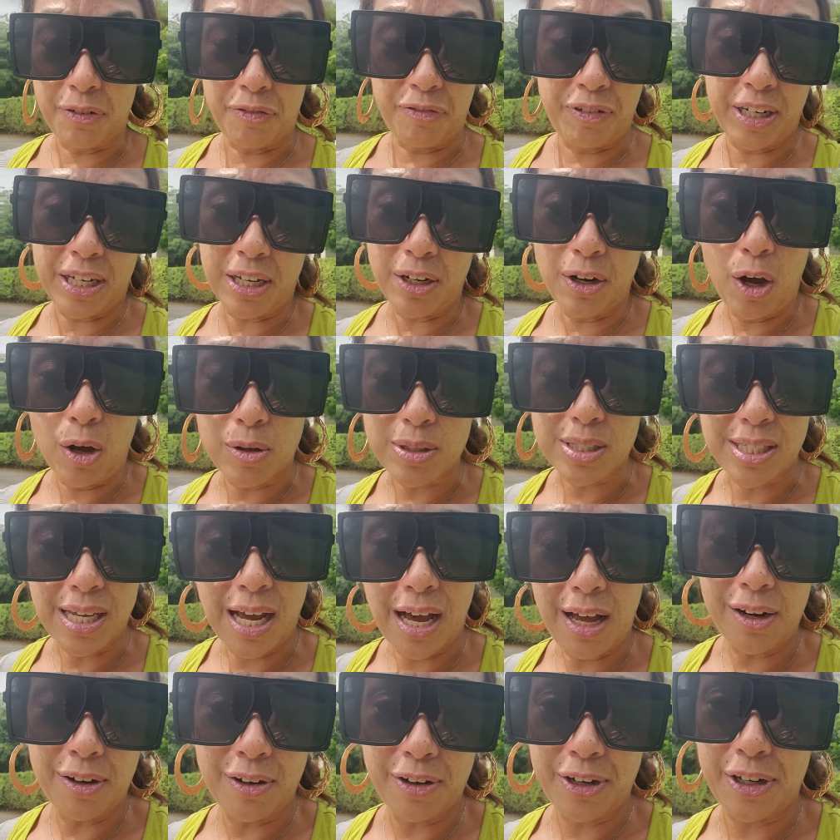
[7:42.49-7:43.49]
in a freaking
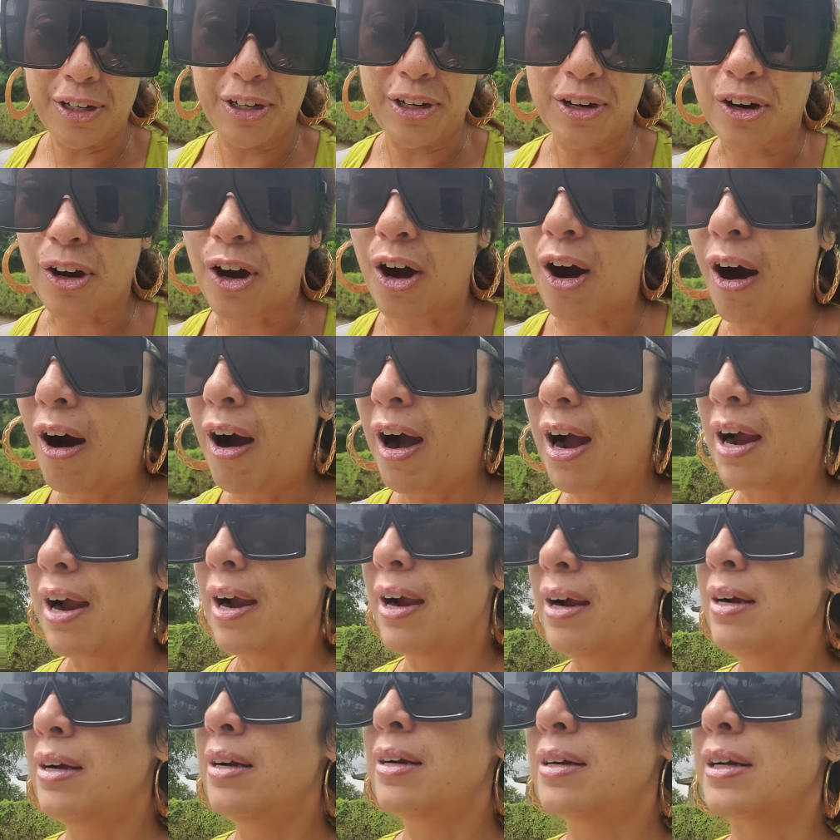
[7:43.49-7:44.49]
hotel or in your
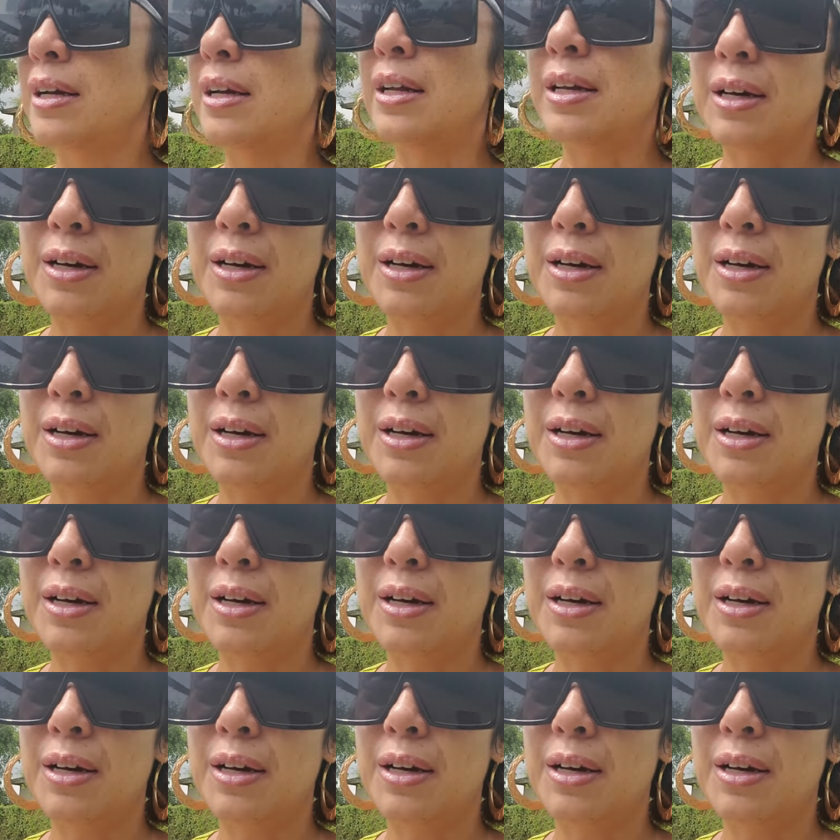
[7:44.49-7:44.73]
car. You